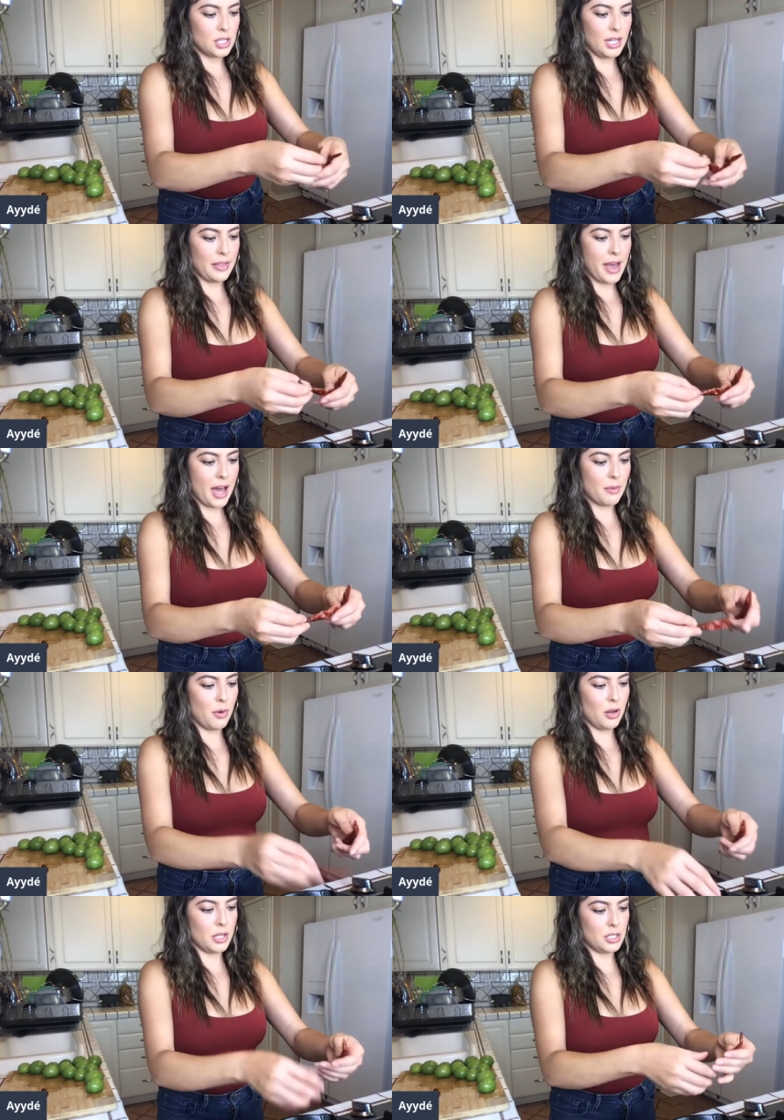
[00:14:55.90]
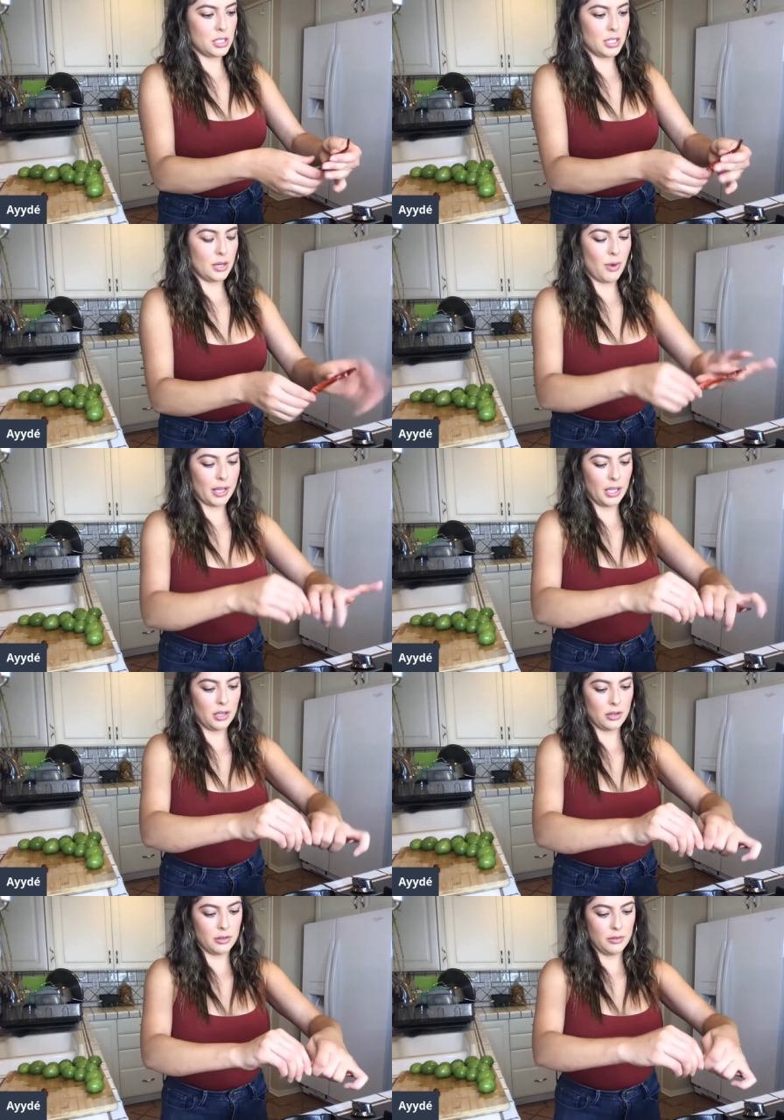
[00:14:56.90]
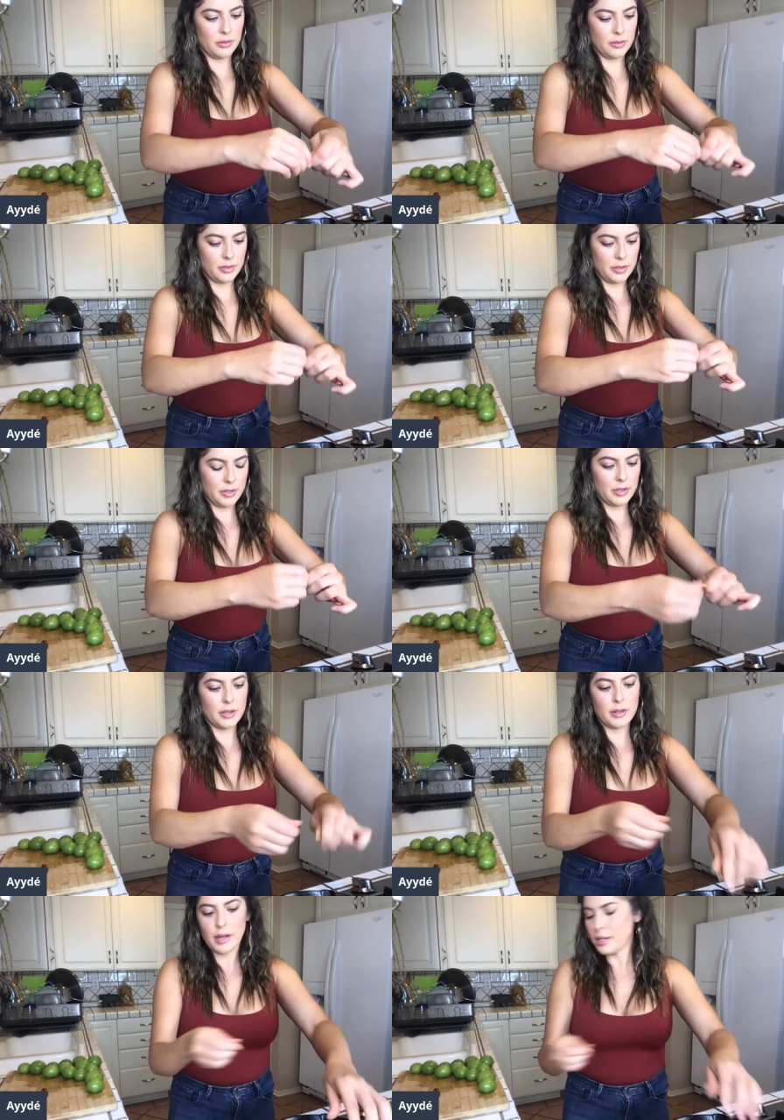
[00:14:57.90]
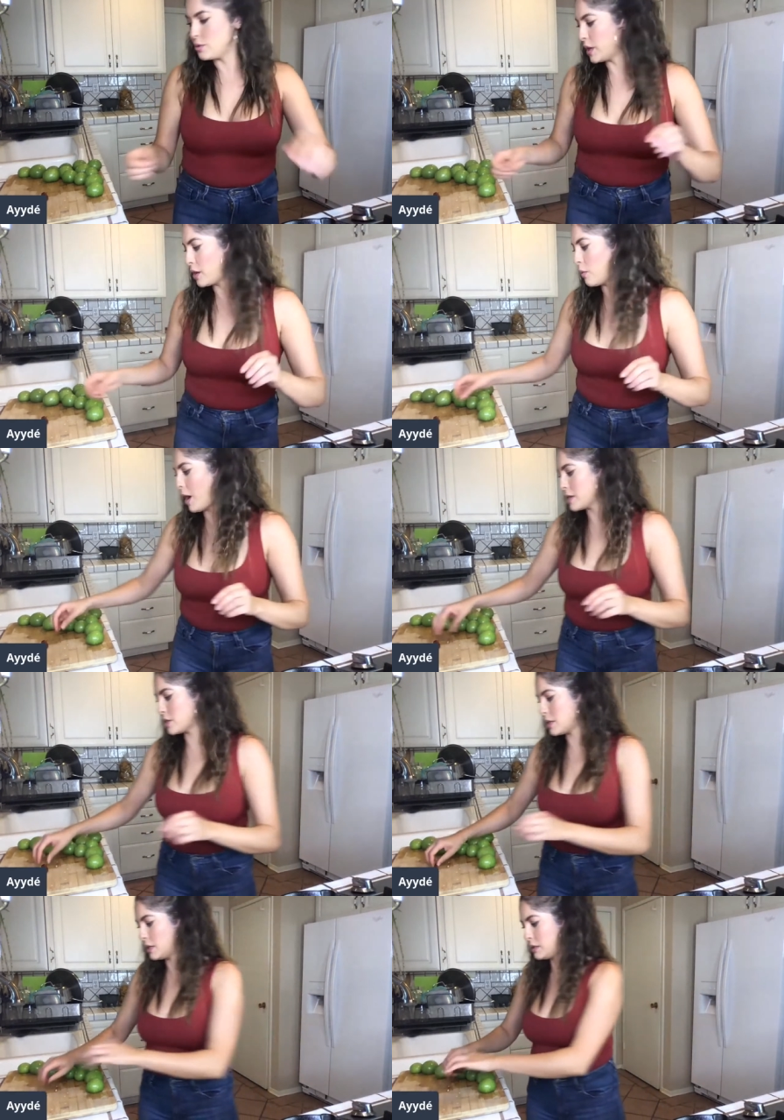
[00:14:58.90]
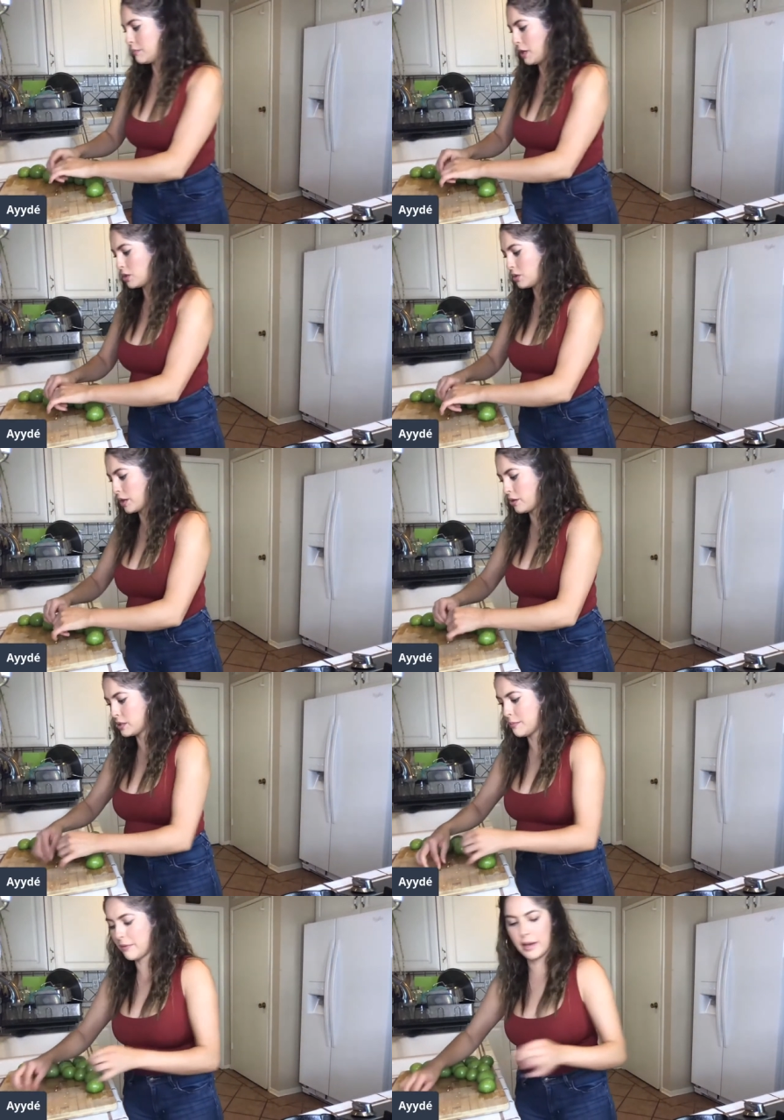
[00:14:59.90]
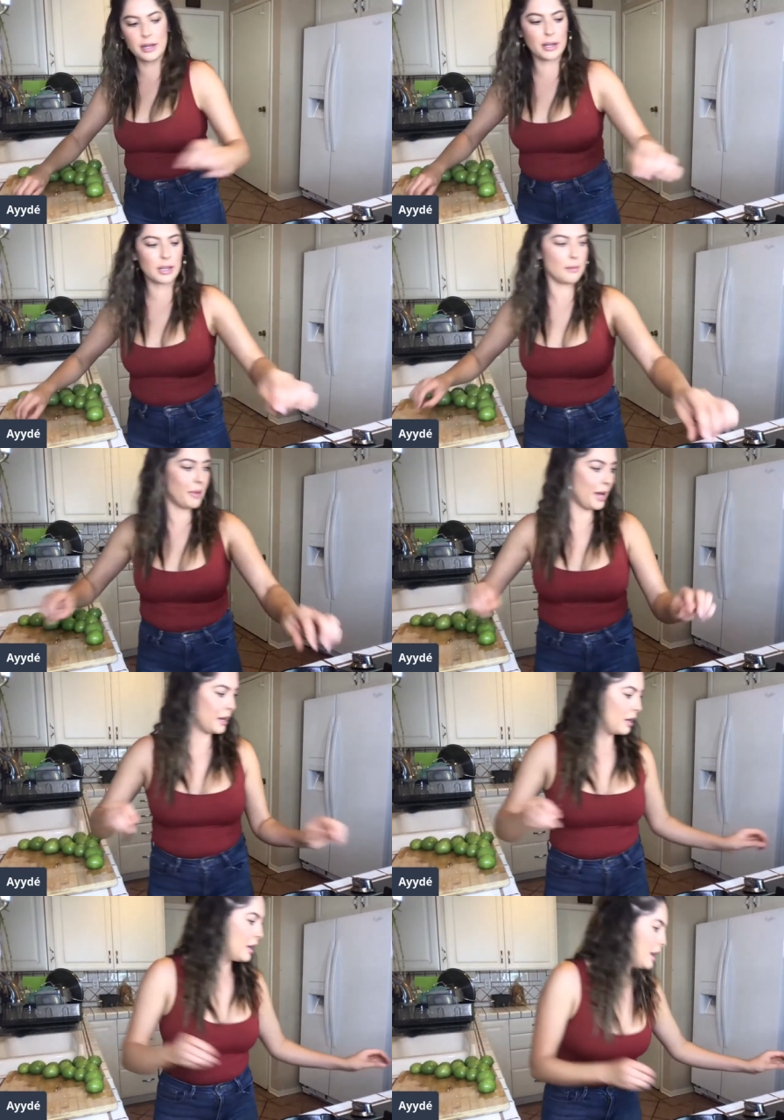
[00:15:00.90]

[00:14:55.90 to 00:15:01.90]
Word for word: Chile de árbol y chile guajillo. I do gotta watch these to make sure que no se me vayan a quemar.